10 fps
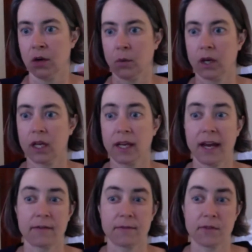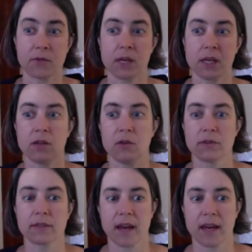we're going to have 3
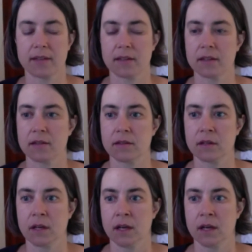use cases.